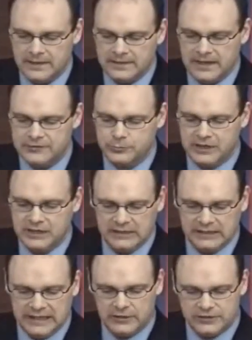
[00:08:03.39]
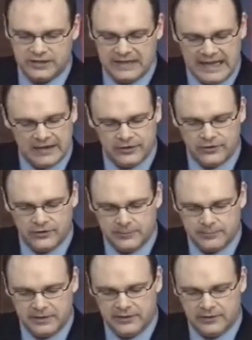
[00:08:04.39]
That's when a letter to the editor
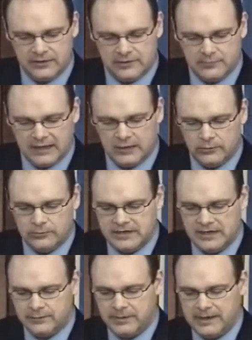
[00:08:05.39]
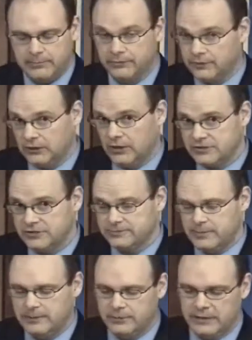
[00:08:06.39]
appeared in my hometown paper, the
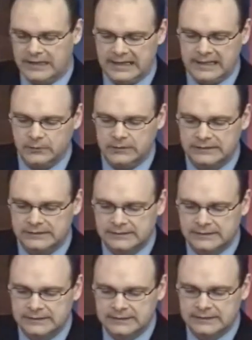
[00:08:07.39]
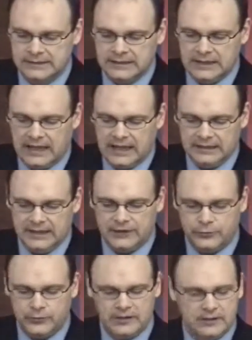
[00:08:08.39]
largest paper in Iowa. A
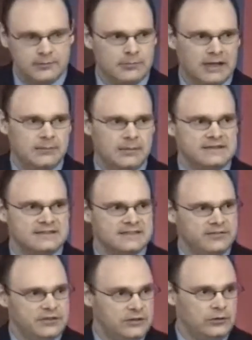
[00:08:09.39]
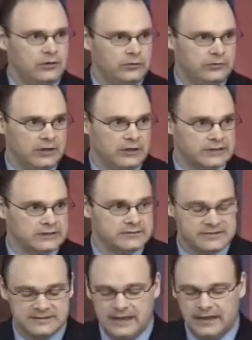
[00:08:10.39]
letter written by my 7-year-old daughter,
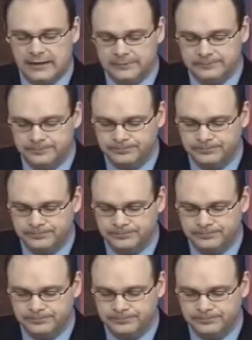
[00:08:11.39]
Stella.